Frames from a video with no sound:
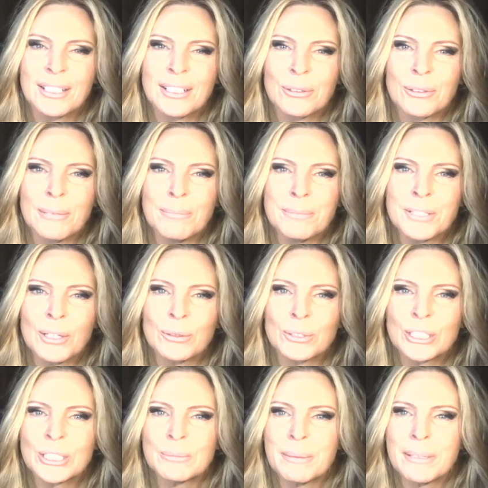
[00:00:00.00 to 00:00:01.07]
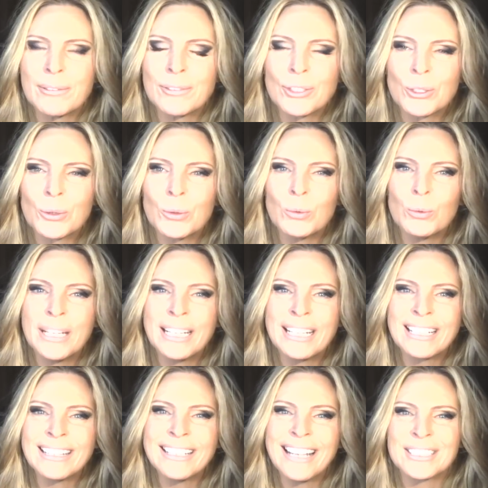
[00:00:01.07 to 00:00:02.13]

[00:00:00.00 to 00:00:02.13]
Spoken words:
Crypto Spiritual Weekly.